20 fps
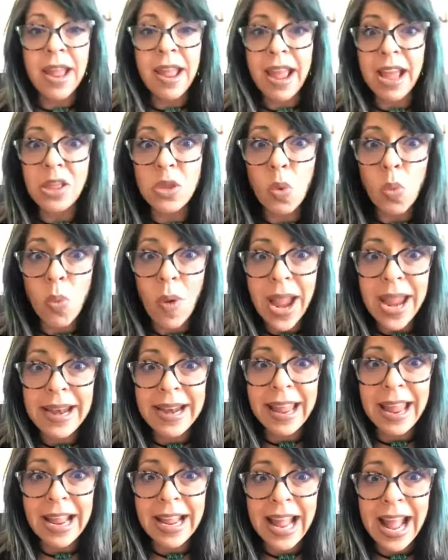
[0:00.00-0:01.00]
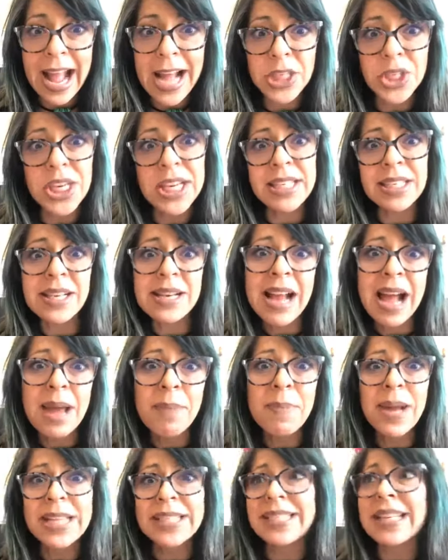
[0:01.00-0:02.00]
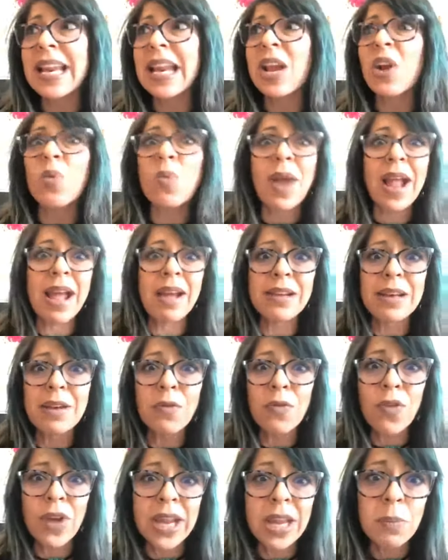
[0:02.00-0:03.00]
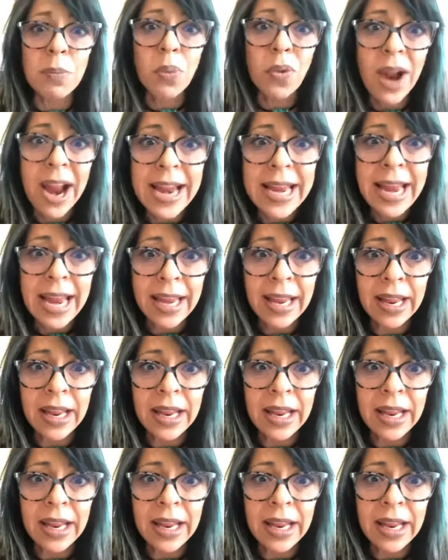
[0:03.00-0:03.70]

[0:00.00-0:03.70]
And the way to get cash is not by sitting around and freaking praying.